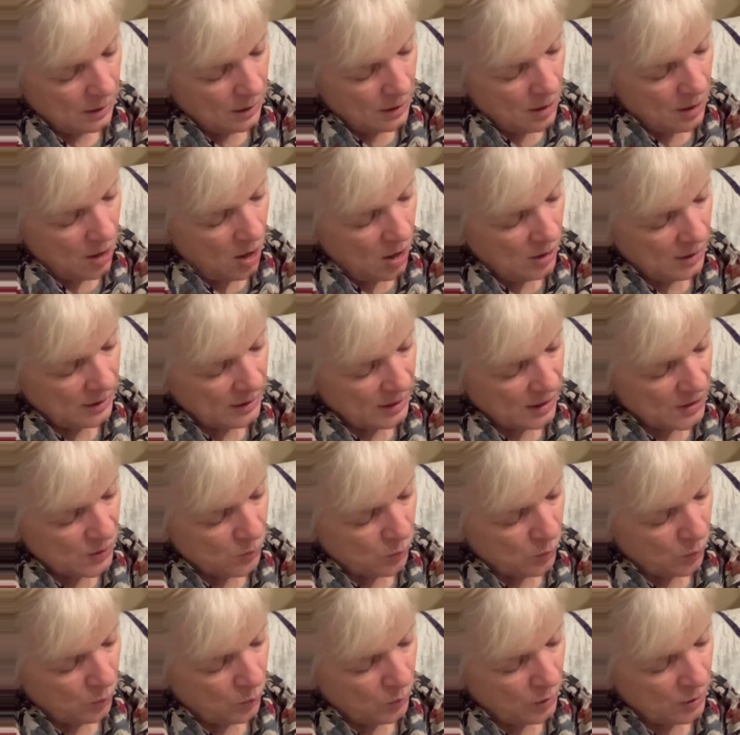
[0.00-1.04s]
Holidays
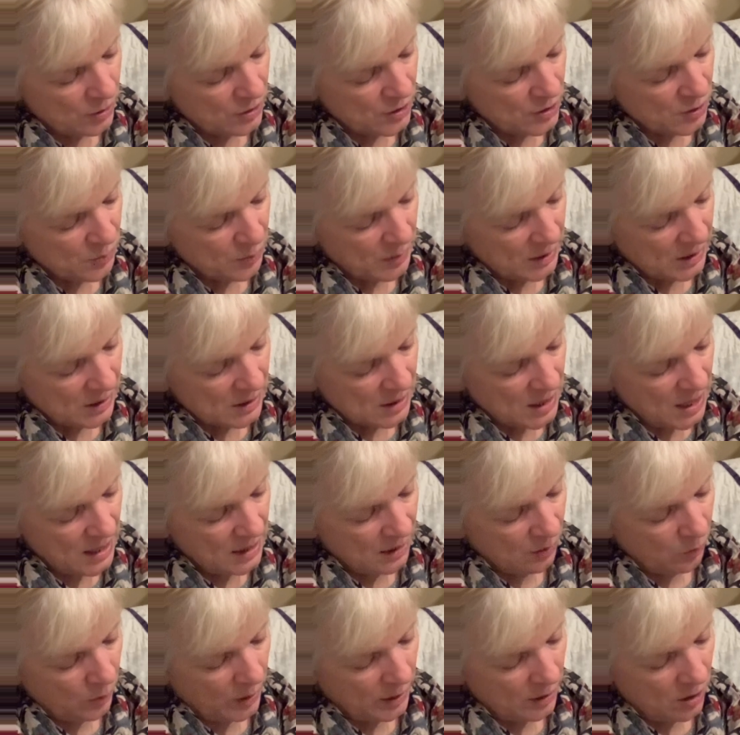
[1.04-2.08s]
were worse because then
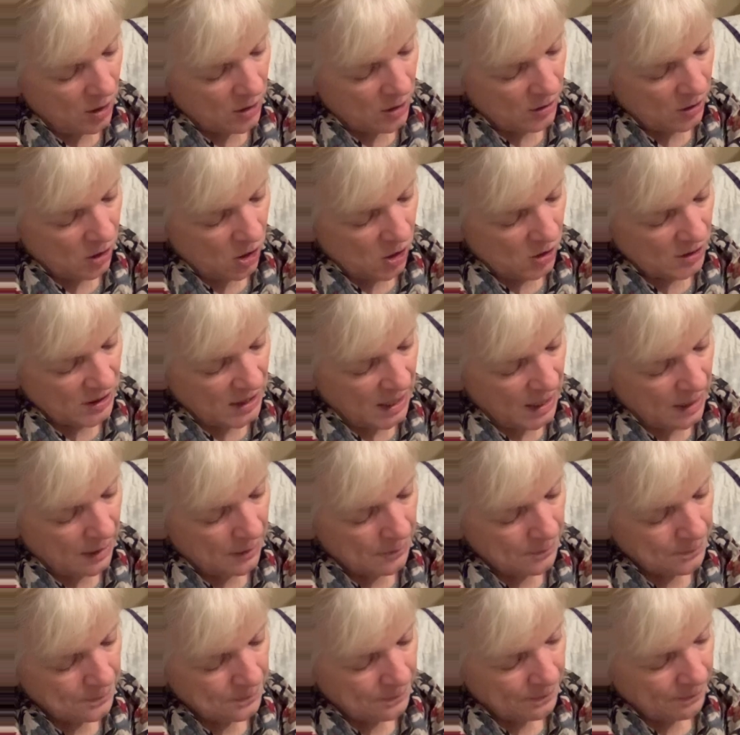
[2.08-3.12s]
it went on all day.